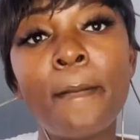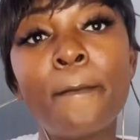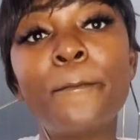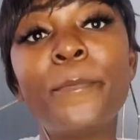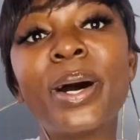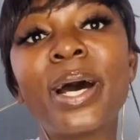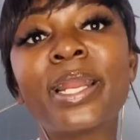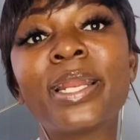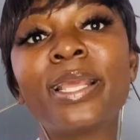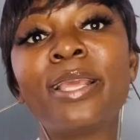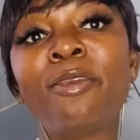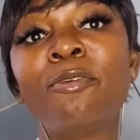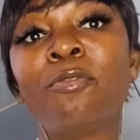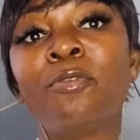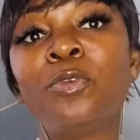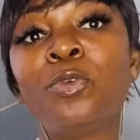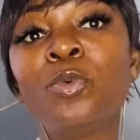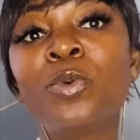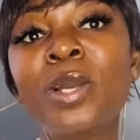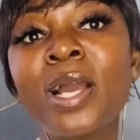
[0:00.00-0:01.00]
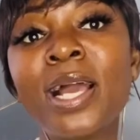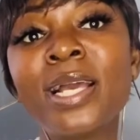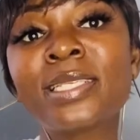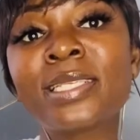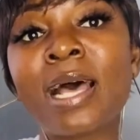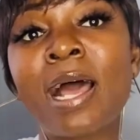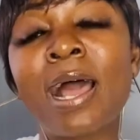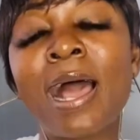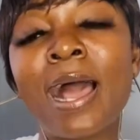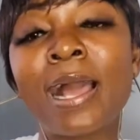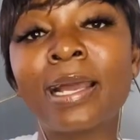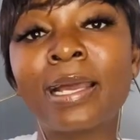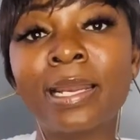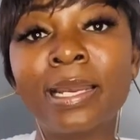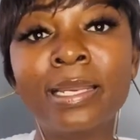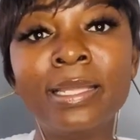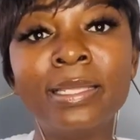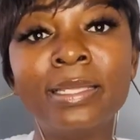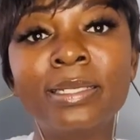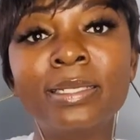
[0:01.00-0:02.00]
But if you guys are
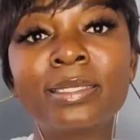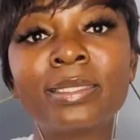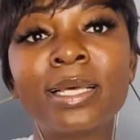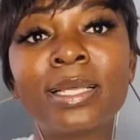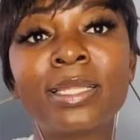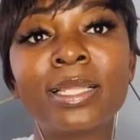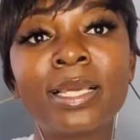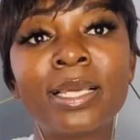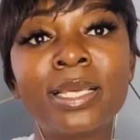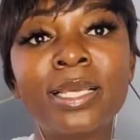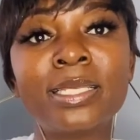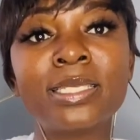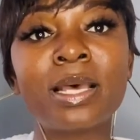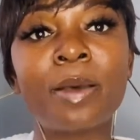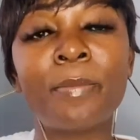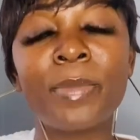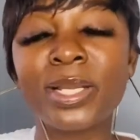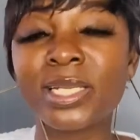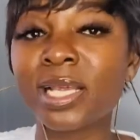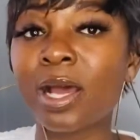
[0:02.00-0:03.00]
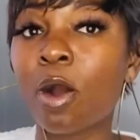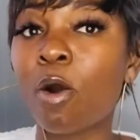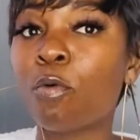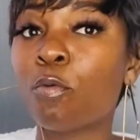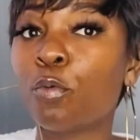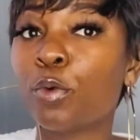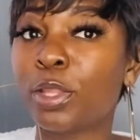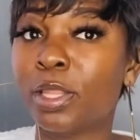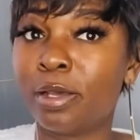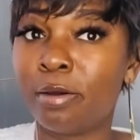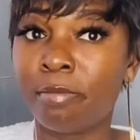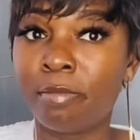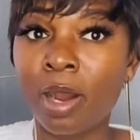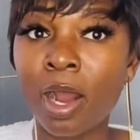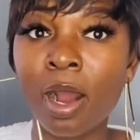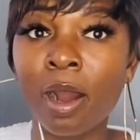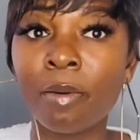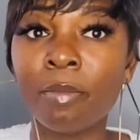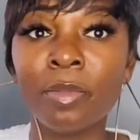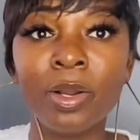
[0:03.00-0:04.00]
agreeing that the kids are better off with the
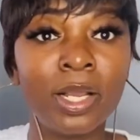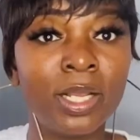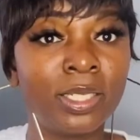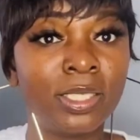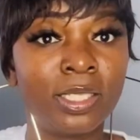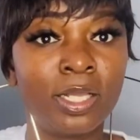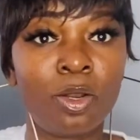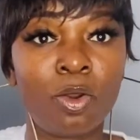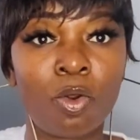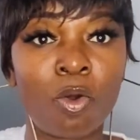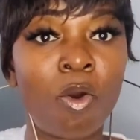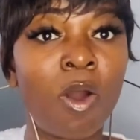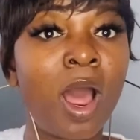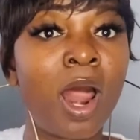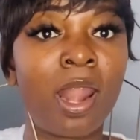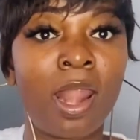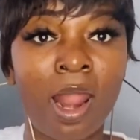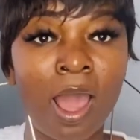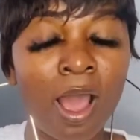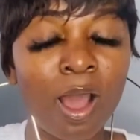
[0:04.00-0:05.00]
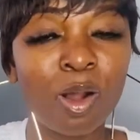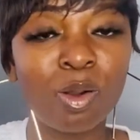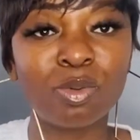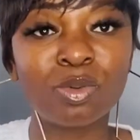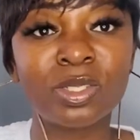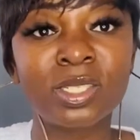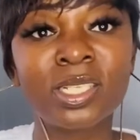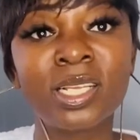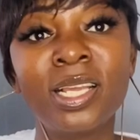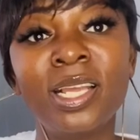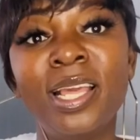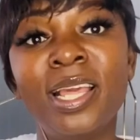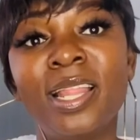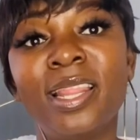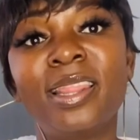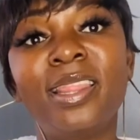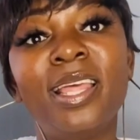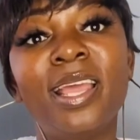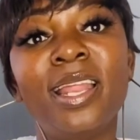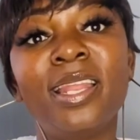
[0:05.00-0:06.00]
mom, as the law allows,
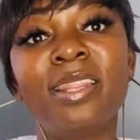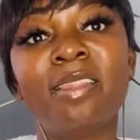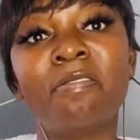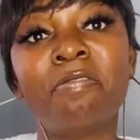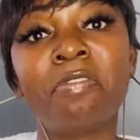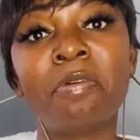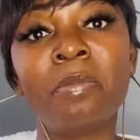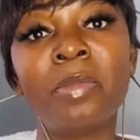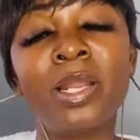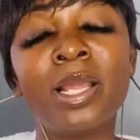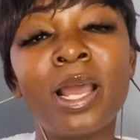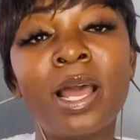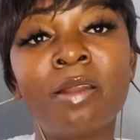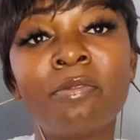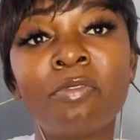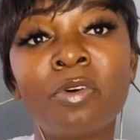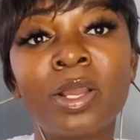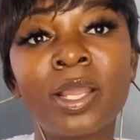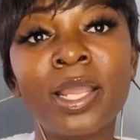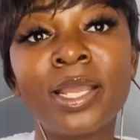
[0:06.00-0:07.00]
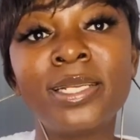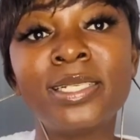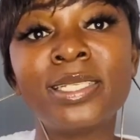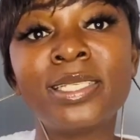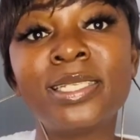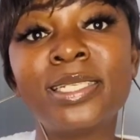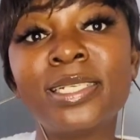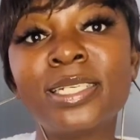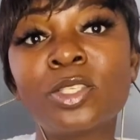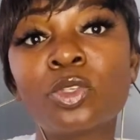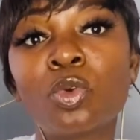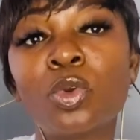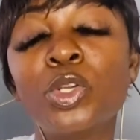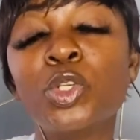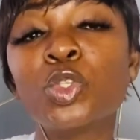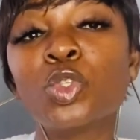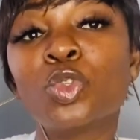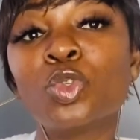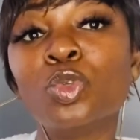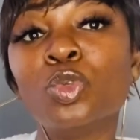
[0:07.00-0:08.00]
then the family advocate is just going
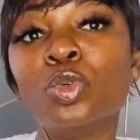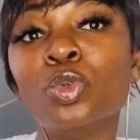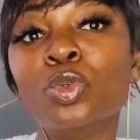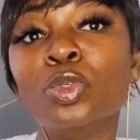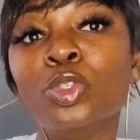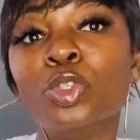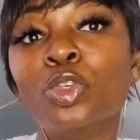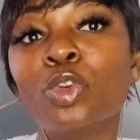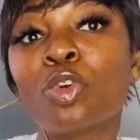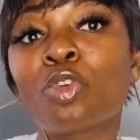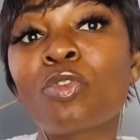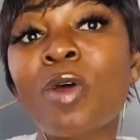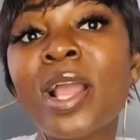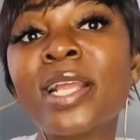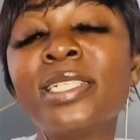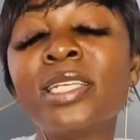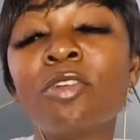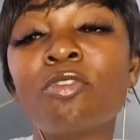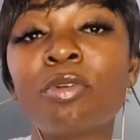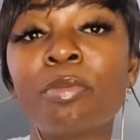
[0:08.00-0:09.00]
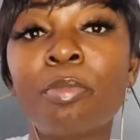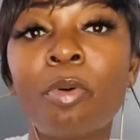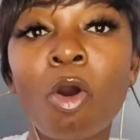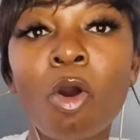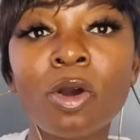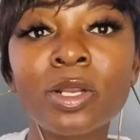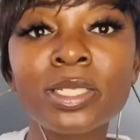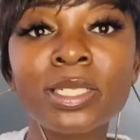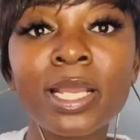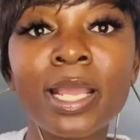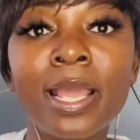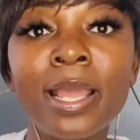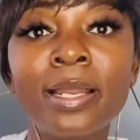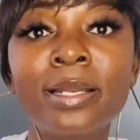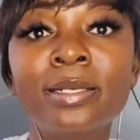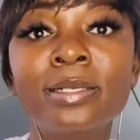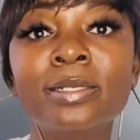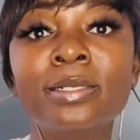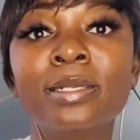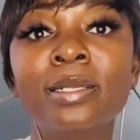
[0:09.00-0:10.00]
to, write a report
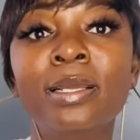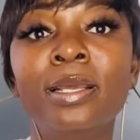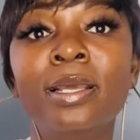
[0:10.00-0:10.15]
and,